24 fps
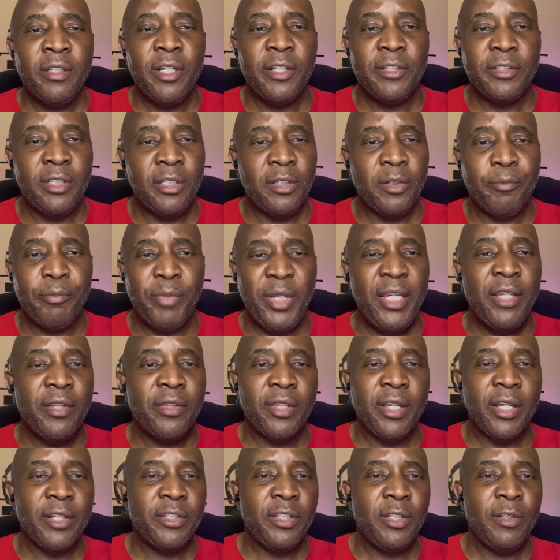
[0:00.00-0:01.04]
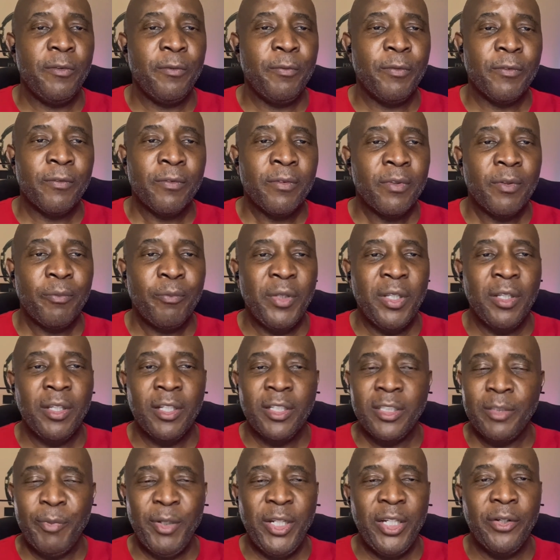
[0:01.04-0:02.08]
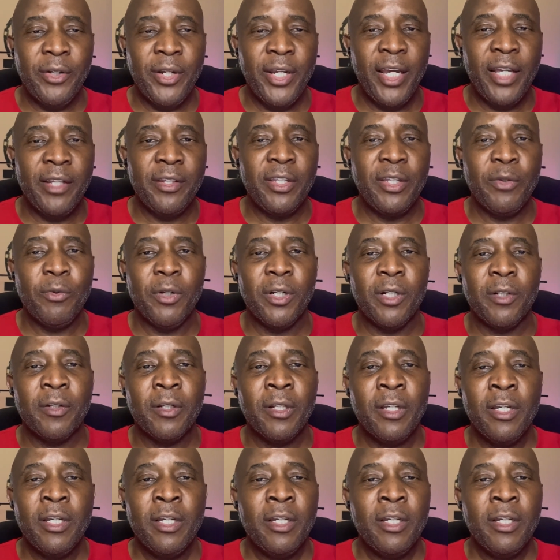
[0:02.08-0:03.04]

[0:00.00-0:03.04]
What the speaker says: Is there a beat that you've been spinning in your head that you want